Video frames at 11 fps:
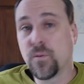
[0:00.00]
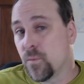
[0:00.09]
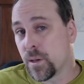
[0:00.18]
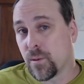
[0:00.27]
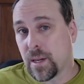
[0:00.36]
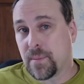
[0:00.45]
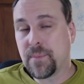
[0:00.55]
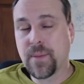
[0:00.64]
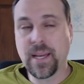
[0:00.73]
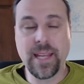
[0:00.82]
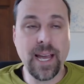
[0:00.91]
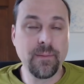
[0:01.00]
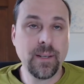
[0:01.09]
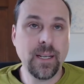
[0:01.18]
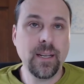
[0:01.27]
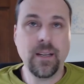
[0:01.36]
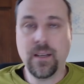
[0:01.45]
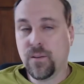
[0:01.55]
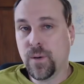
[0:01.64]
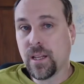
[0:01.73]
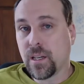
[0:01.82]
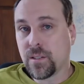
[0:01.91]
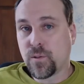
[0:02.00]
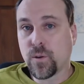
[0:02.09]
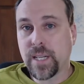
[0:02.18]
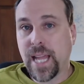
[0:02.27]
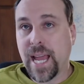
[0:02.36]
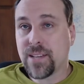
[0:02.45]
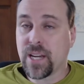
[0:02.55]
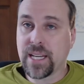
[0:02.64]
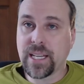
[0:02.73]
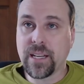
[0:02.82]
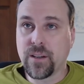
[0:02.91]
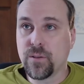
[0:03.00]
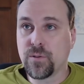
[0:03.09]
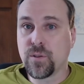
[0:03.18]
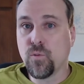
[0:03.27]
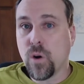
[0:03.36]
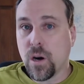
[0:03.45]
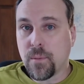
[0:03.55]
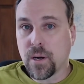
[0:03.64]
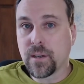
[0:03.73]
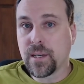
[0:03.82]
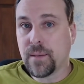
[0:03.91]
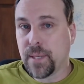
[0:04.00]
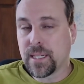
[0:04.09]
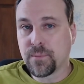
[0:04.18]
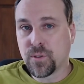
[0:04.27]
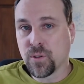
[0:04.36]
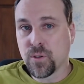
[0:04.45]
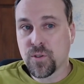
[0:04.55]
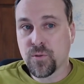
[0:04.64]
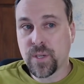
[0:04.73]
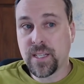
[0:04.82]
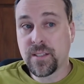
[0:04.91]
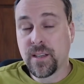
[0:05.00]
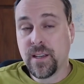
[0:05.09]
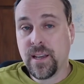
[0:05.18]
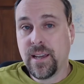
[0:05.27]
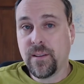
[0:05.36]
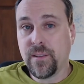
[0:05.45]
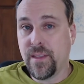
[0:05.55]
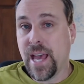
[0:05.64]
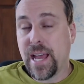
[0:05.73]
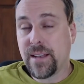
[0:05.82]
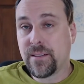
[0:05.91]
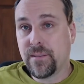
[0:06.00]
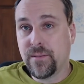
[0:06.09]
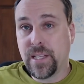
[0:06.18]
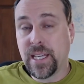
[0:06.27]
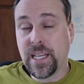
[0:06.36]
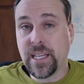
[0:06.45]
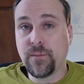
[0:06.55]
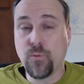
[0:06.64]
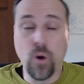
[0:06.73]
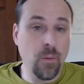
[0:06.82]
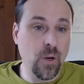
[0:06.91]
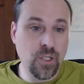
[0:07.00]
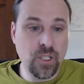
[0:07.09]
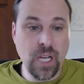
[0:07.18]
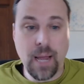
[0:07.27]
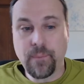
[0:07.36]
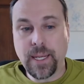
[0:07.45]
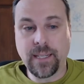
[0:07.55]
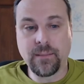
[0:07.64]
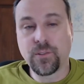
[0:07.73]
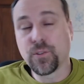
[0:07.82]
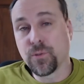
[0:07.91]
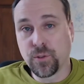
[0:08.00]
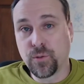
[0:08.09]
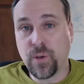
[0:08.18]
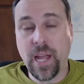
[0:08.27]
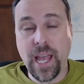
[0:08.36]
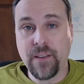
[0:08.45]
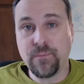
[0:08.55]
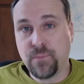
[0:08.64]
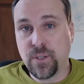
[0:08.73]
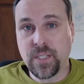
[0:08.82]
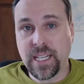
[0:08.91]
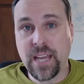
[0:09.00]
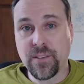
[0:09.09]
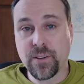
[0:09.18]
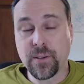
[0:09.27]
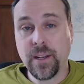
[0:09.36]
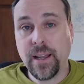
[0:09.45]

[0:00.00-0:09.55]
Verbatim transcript: what do I mean by that? Well, on DoorDash, I can go to Walmart and pick up groceries that the Walmart shopping crew have put together.